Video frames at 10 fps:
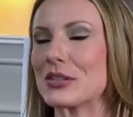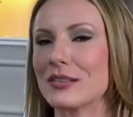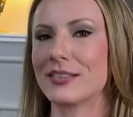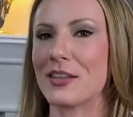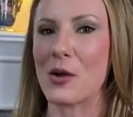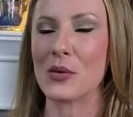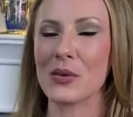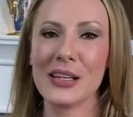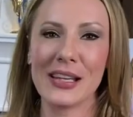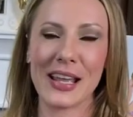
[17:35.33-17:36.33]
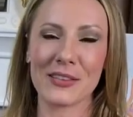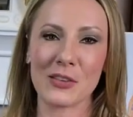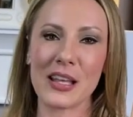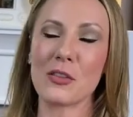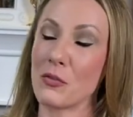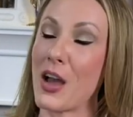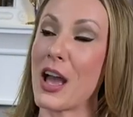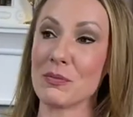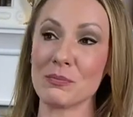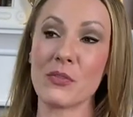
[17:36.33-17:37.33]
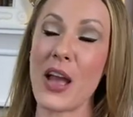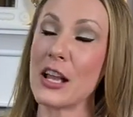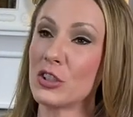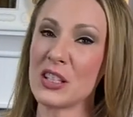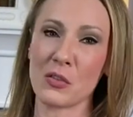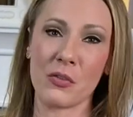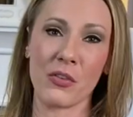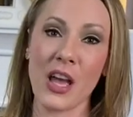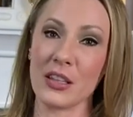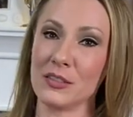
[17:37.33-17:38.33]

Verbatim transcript: So it's it's fun. Fashion is fun.